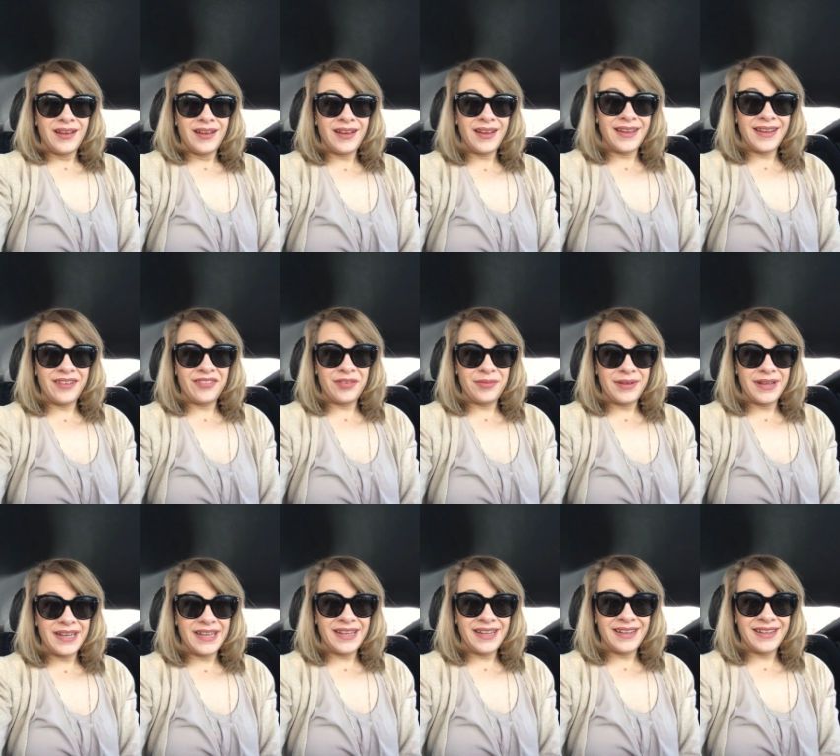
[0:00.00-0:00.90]
Hi
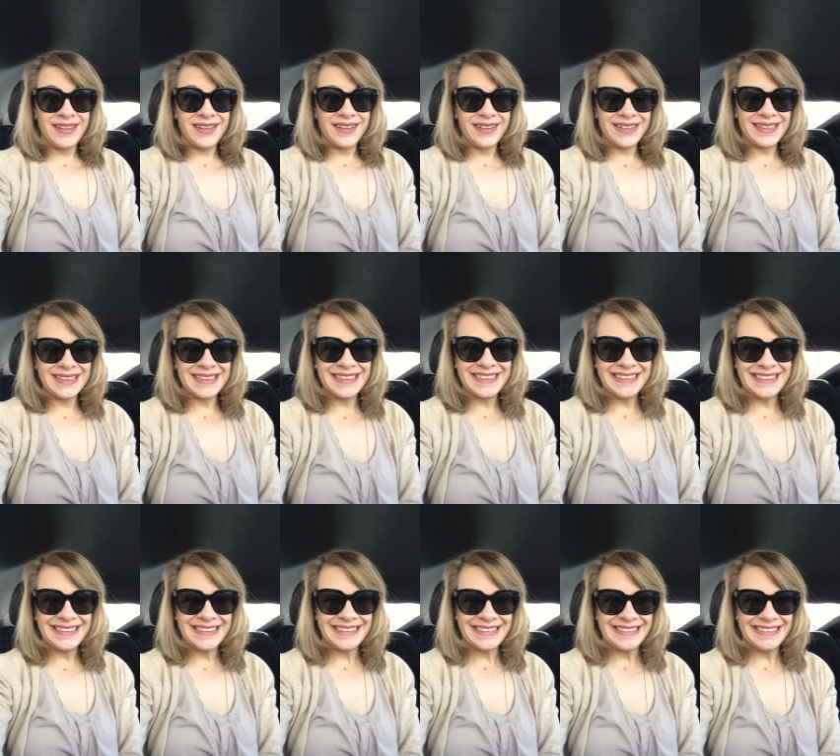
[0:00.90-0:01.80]
everybody,
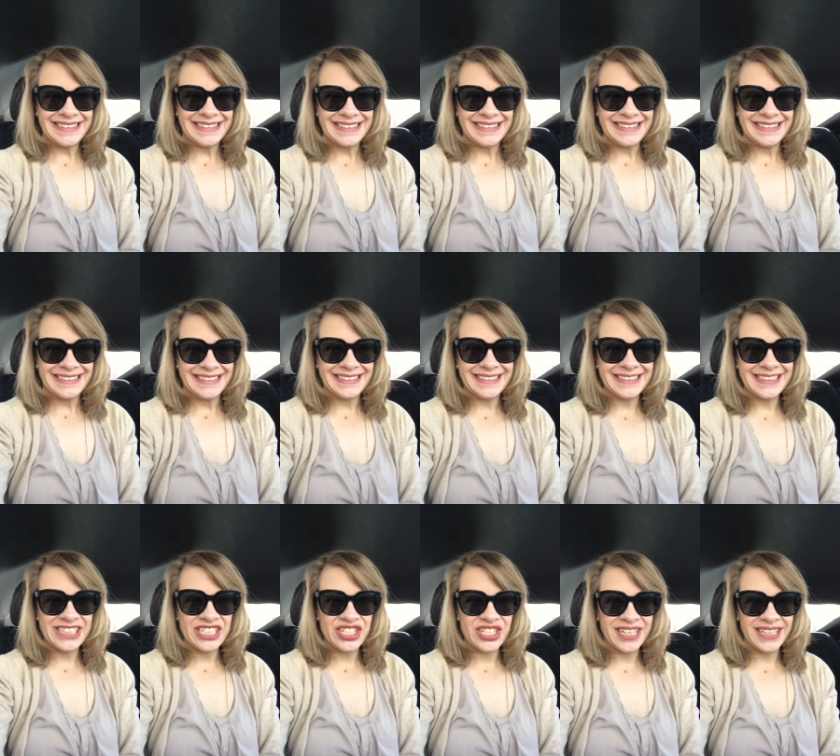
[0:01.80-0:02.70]

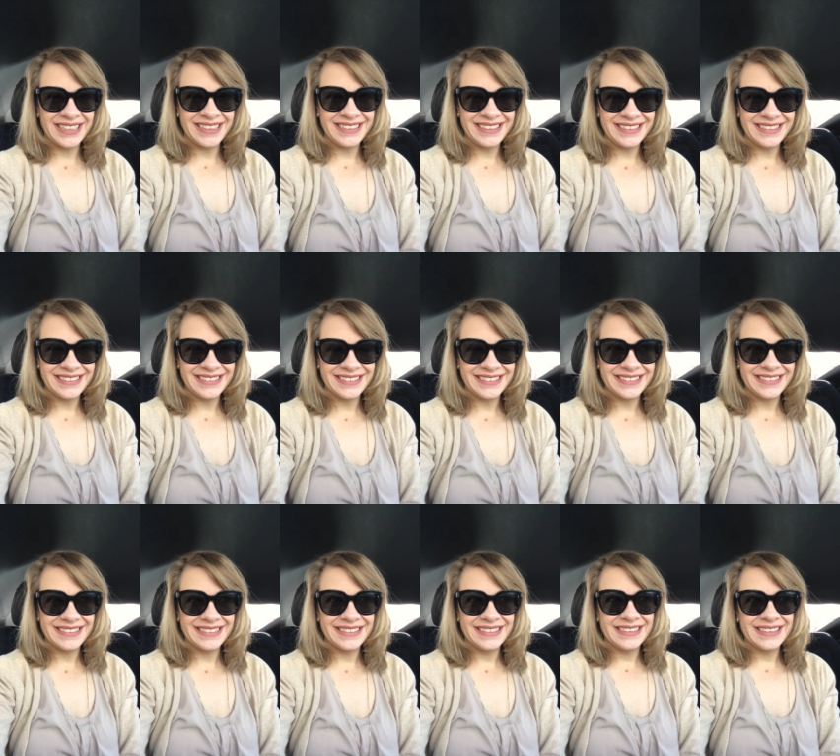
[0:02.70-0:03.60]
it's Jen.
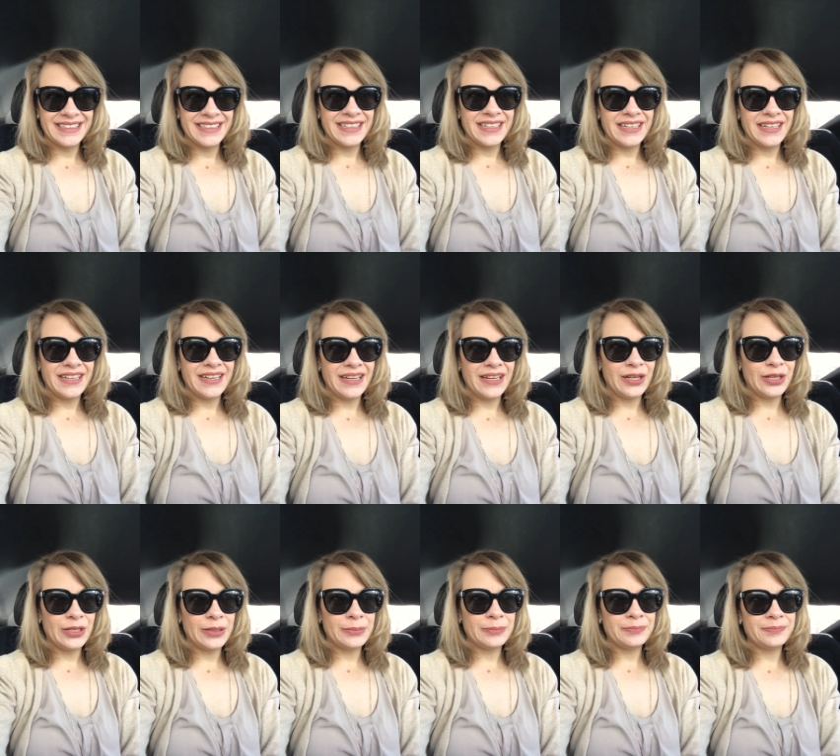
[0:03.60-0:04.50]

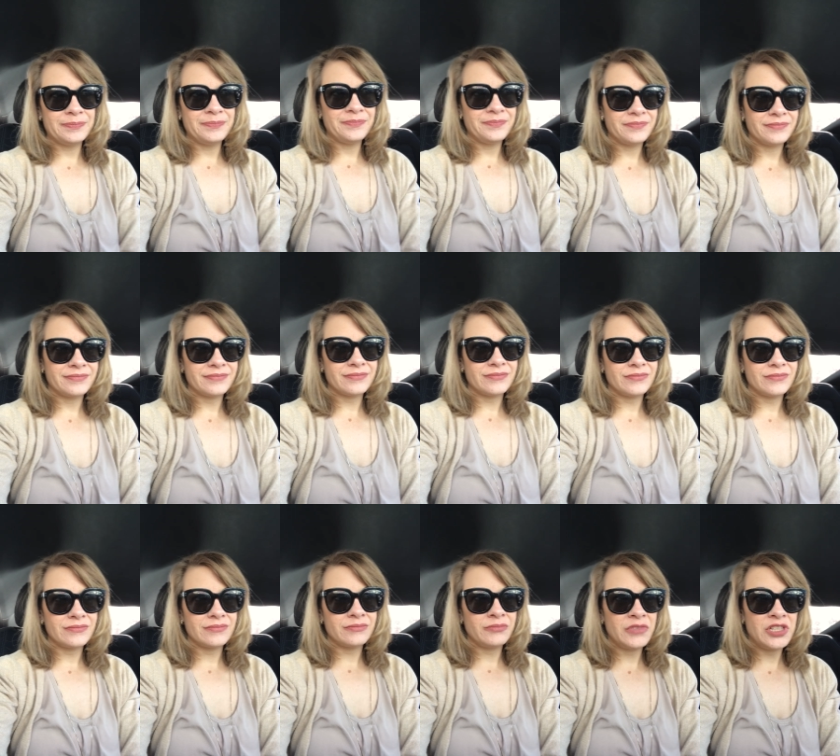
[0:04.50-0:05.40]
Um,
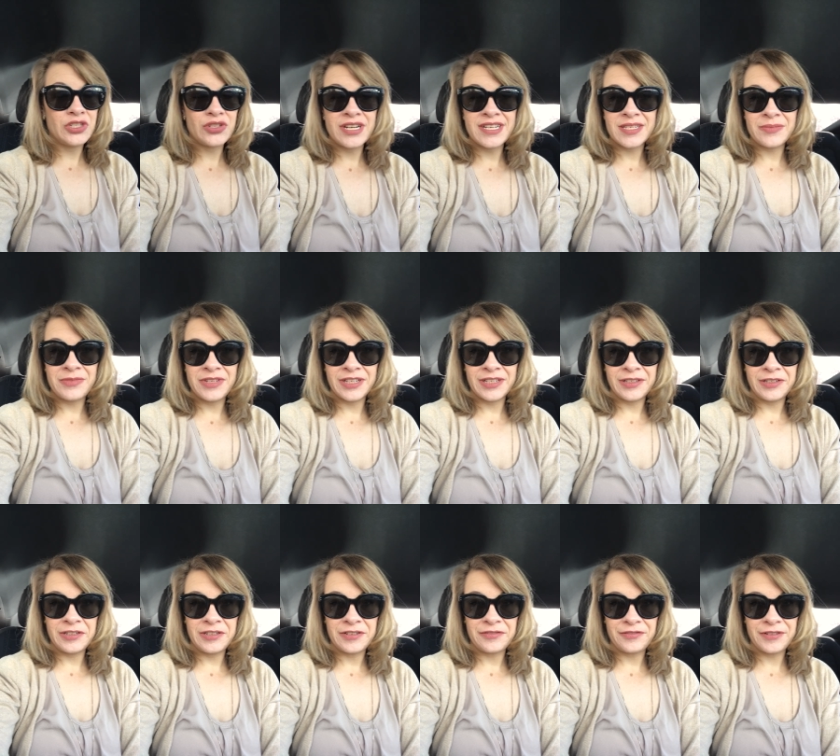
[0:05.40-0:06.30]
I'm gonna try something a
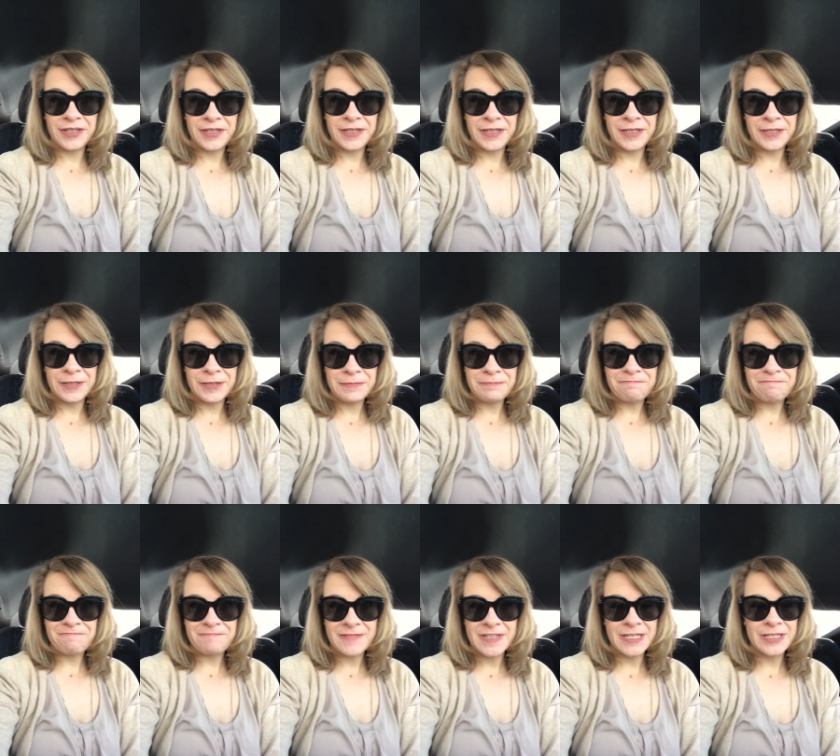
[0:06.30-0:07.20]
little different here
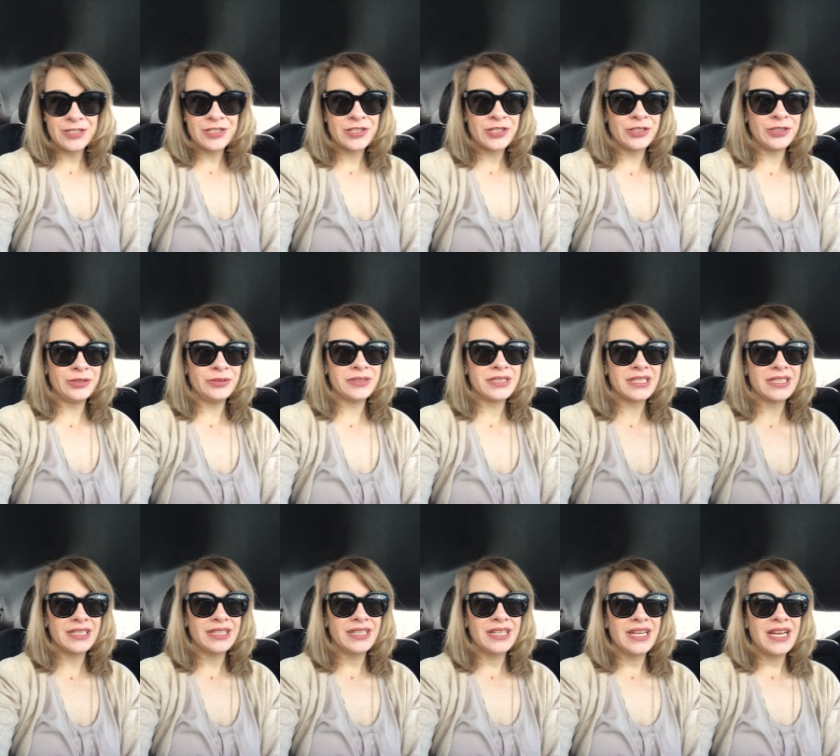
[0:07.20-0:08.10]
on
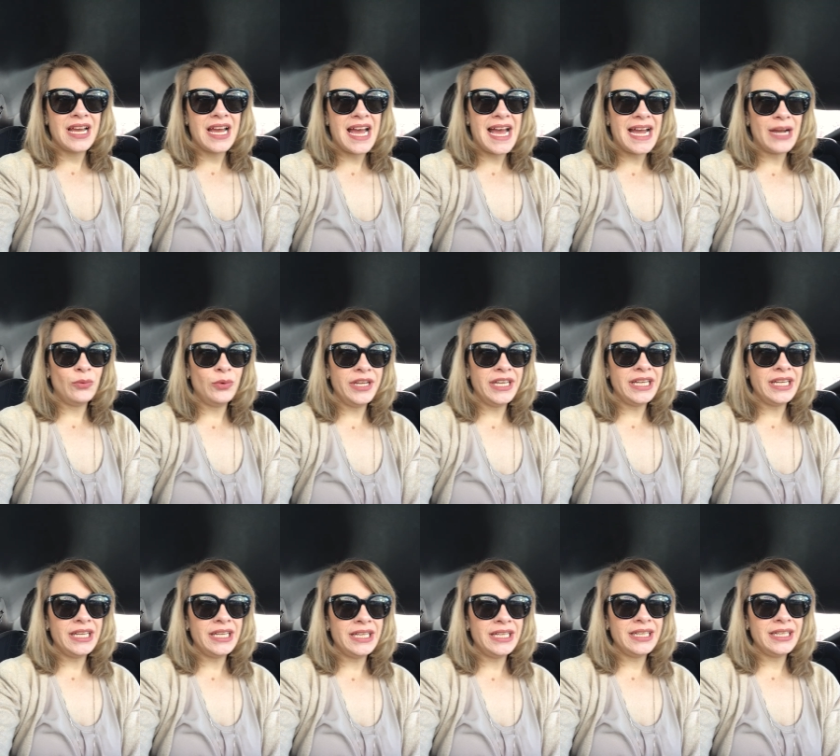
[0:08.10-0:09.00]
Scoot.
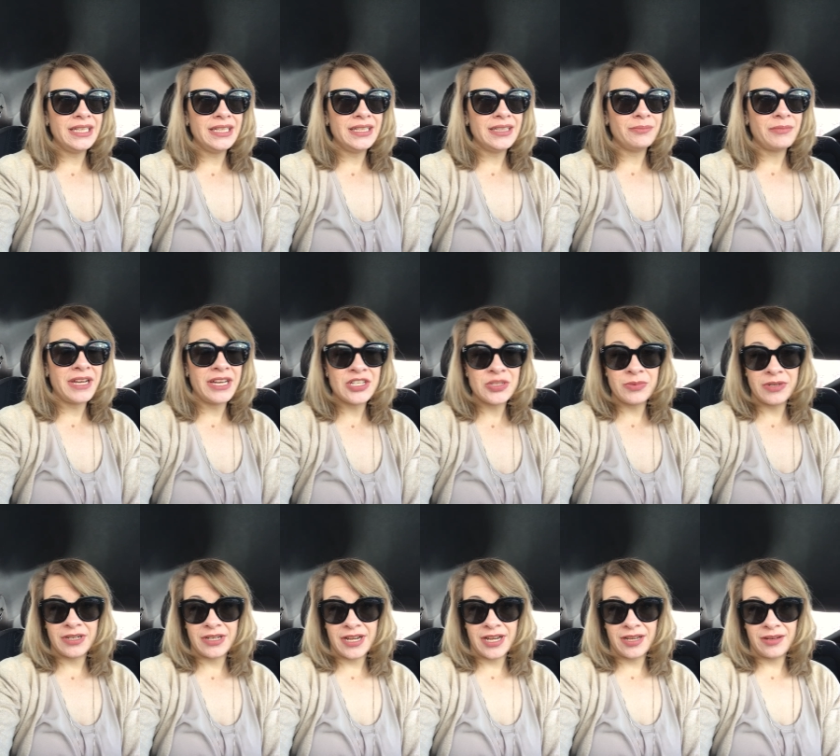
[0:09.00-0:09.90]
We, my
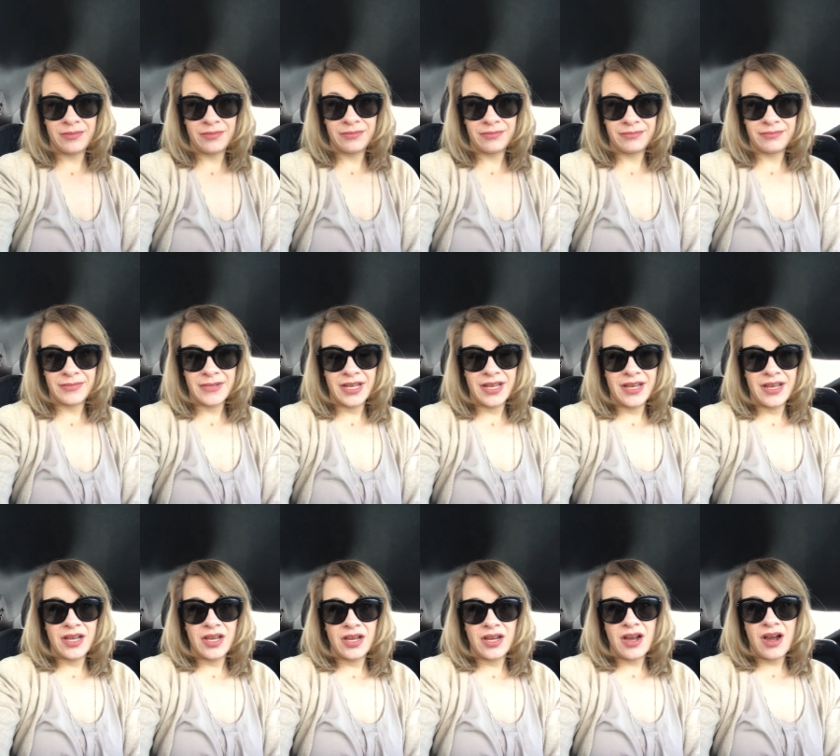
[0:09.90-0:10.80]
husband and I,
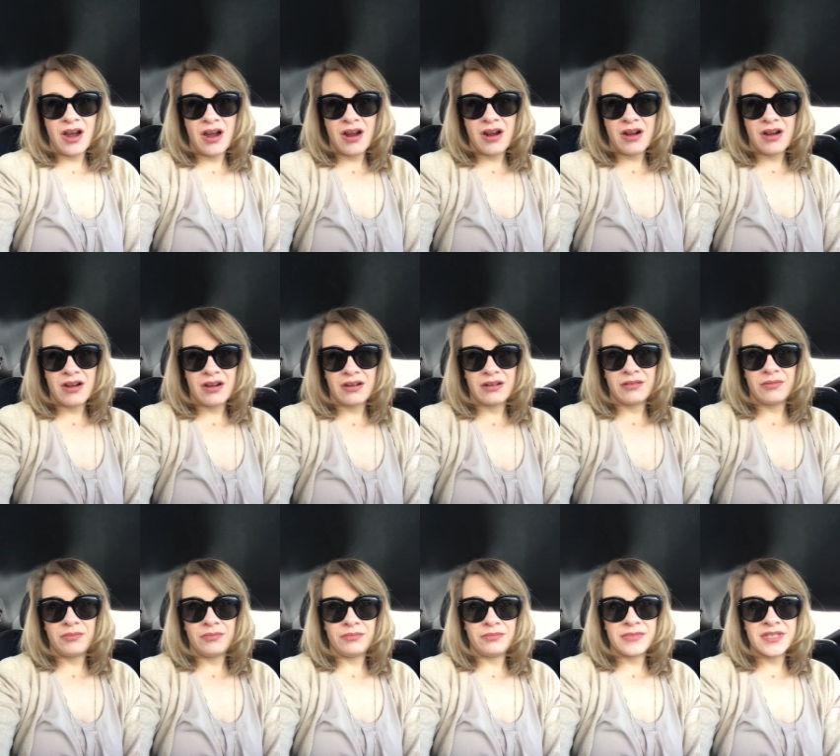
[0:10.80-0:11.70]

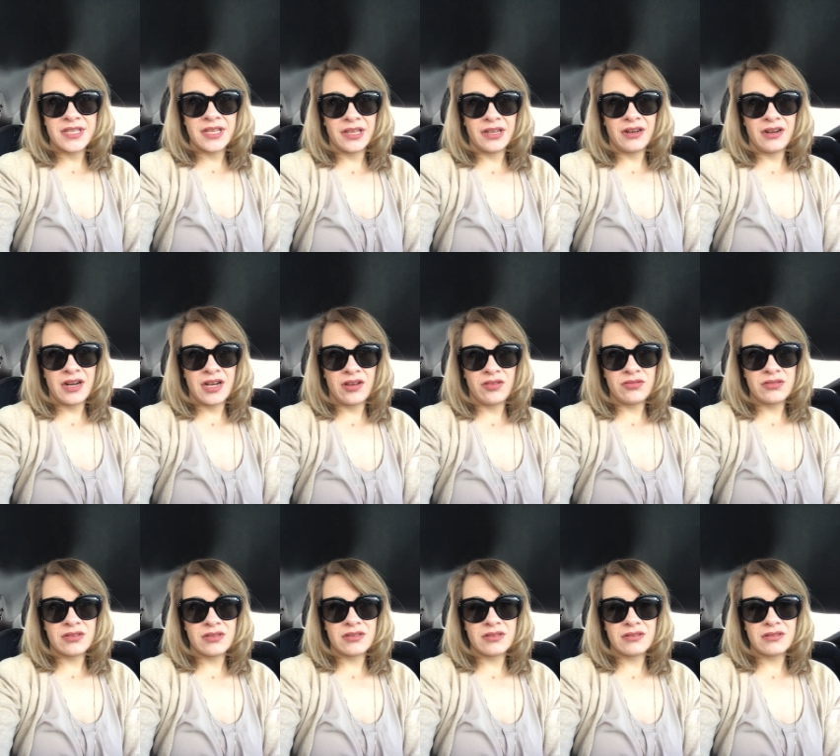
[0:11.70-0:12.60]
are selling our
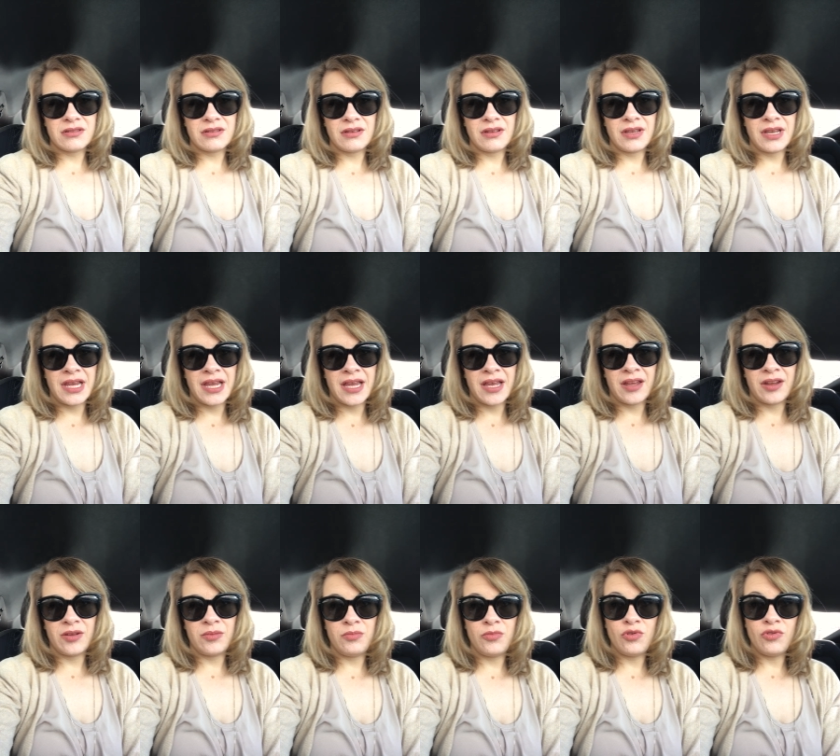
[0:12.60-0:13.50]
house
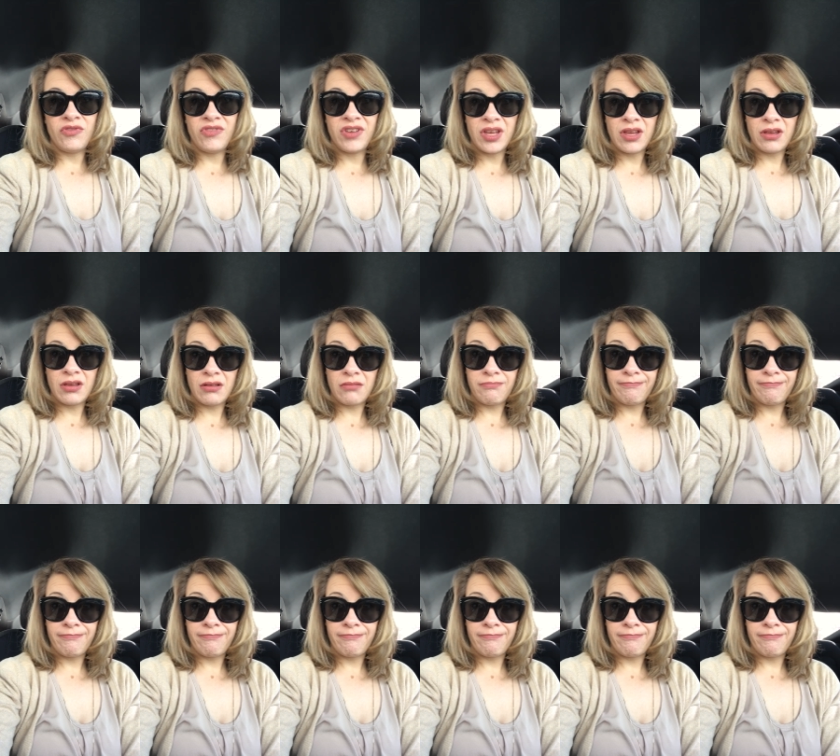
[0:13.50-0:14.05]
and moving,